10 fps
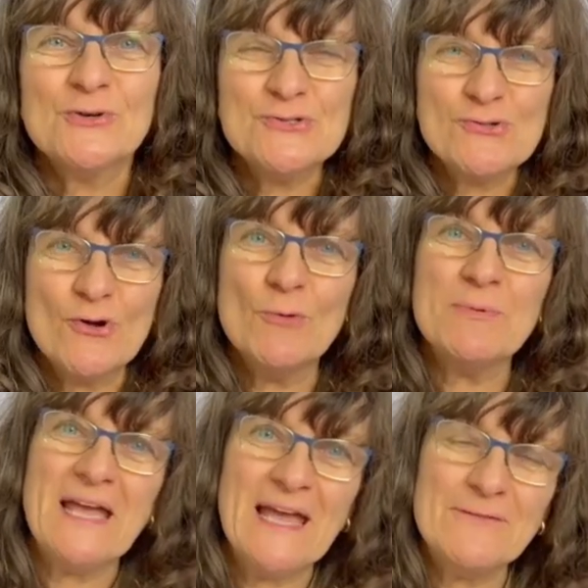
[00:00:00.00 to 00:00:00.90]
control
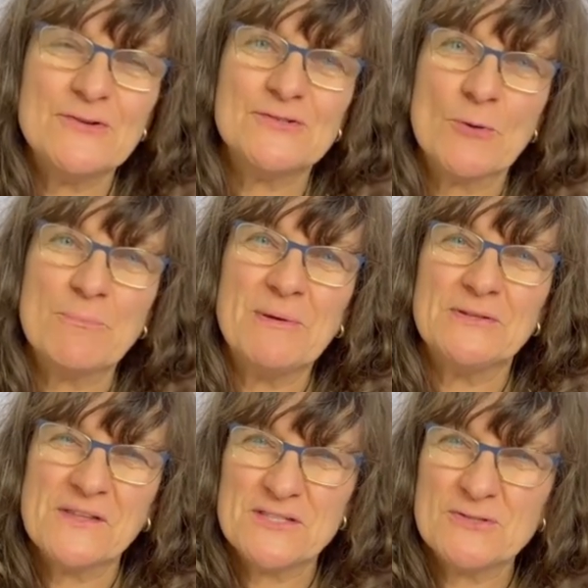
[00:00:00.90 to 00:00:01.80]
behaviors are
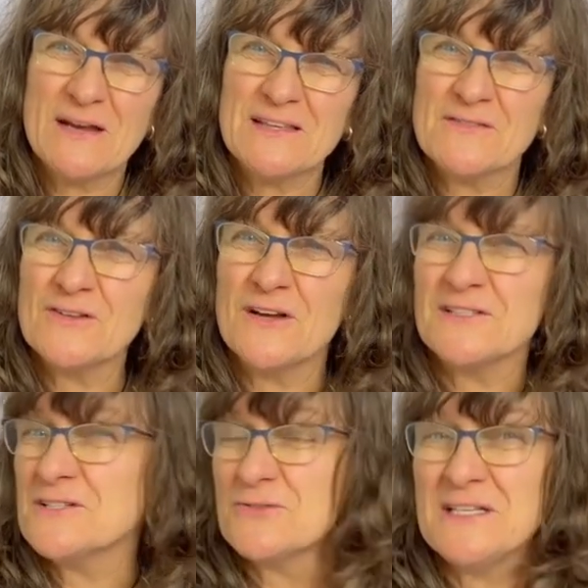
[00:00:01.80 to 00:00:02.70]
built on the strength of the dog's
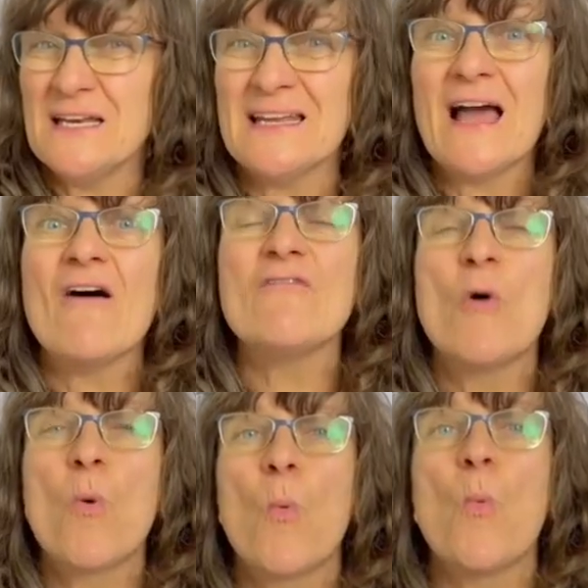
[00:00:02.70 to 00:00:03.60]
understanding of
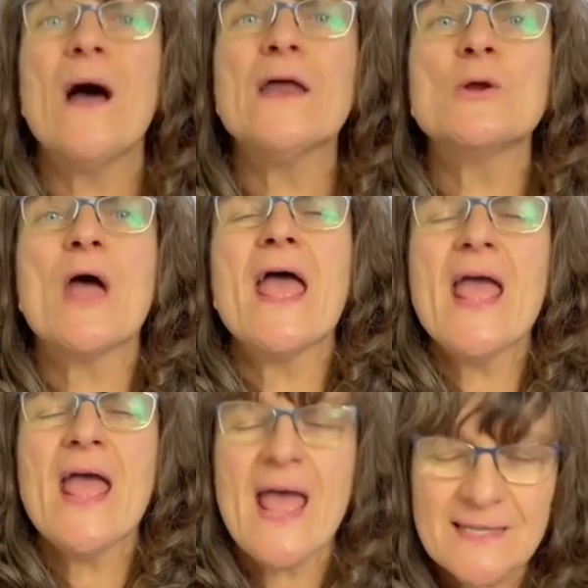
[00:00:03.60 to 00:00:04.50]
what
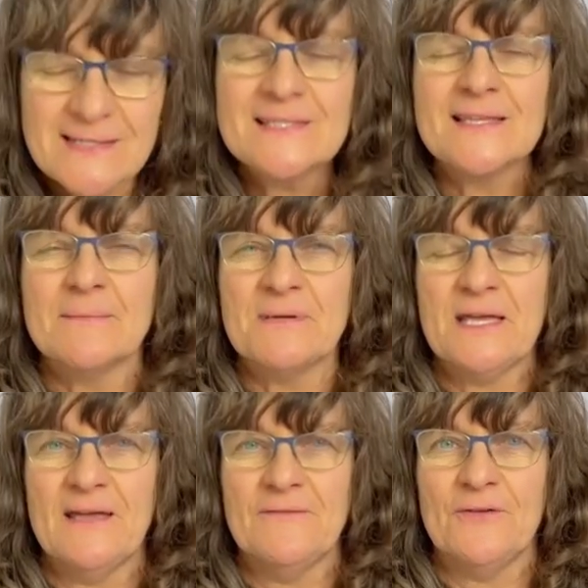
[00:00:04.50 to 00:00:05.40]
ends the
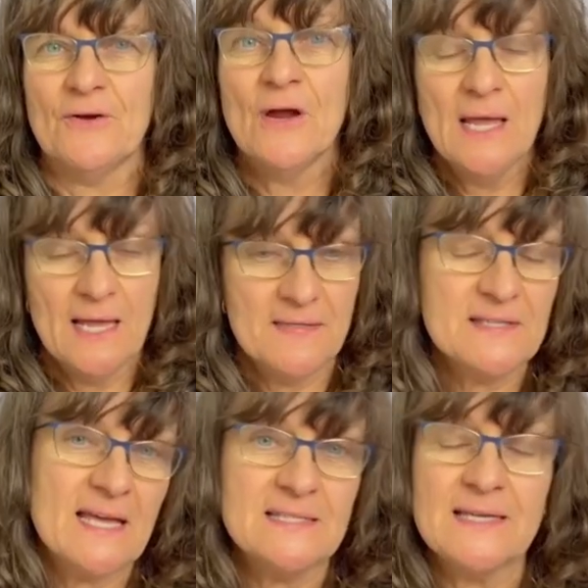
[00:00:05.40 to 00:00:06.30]
behavior. In
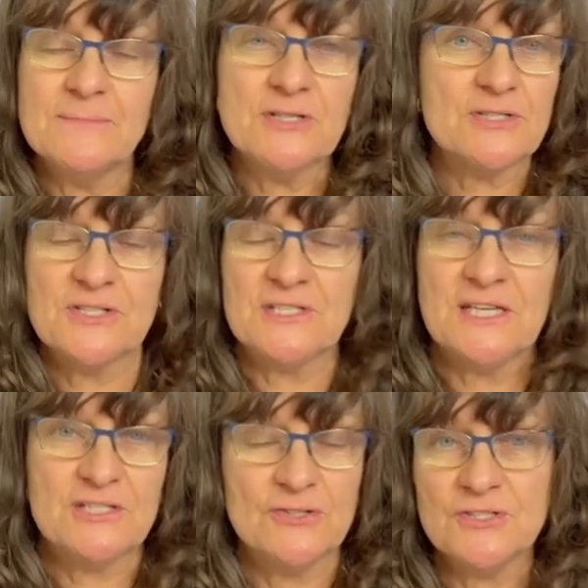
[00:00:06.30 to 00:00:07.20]
this case, I'm just going to say
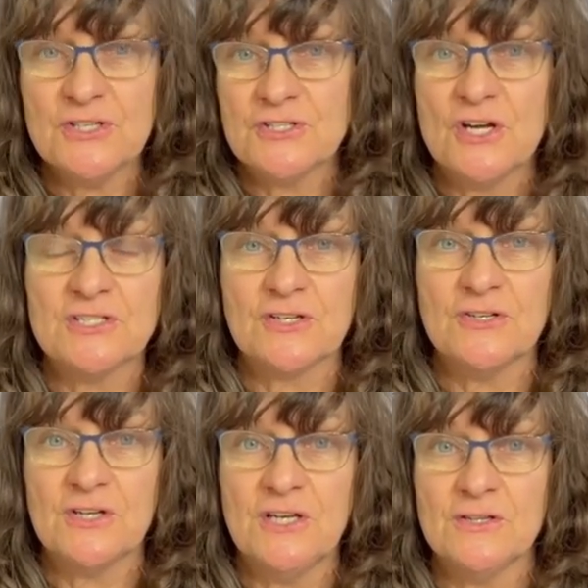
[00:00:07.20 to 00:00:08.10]
search and toss a
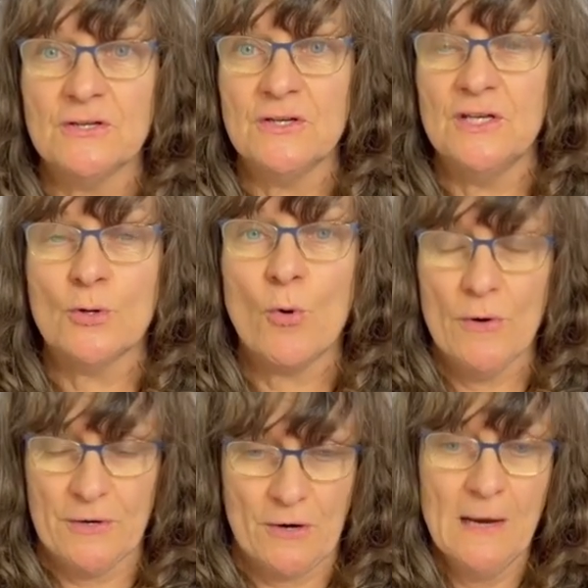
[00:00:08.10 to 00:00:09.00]
cookie in the corner.